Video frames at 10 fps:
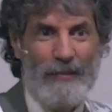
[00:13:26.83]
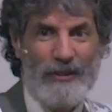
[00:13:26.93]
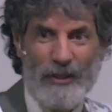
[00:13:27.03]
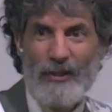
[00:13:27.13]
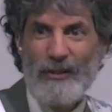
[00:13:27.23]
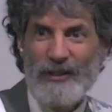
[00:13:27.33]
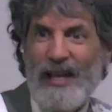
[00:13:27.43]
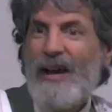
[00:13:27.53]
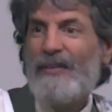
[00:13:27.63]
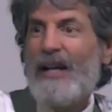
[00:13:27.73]
But it's good also
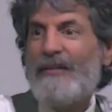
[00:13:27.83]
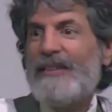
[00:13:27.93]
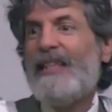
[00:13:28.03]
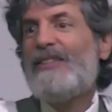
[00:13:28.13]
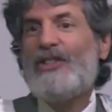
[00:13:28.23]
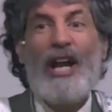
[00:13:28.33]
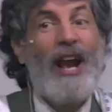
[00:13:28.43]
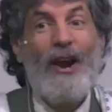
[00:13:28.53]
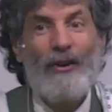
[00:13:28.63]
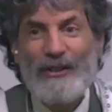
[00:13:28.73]
to have a kind of a set
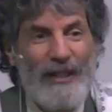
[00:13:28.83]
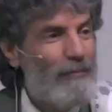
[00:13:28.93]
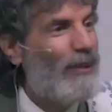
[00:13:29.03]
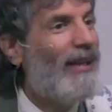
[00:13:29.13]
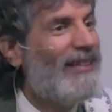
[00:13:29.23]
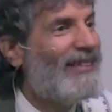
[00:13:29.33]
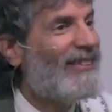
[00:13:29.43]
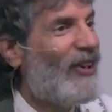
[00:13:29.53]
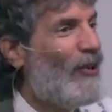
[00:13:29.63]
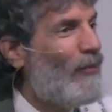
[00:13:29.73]
chair or a set place
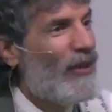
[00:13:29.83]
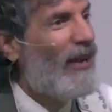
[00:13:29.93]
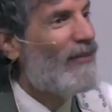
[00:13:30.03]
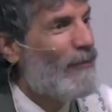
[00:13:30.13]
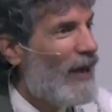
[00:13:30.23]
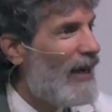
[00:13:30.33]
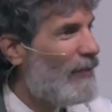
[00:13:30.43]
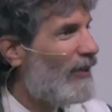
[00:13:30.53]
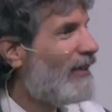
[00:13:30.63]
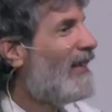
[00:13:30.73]
in your home where you have your
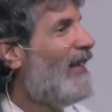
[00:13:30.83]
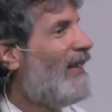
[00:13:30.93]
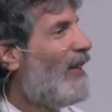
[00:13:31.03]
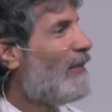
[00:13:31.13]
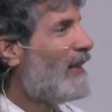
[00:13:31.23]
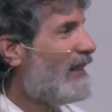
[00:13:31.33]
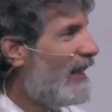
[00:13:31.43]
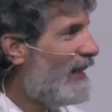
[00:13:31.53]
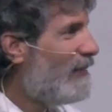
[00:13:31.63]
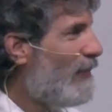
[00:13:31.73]
Bible and able to sit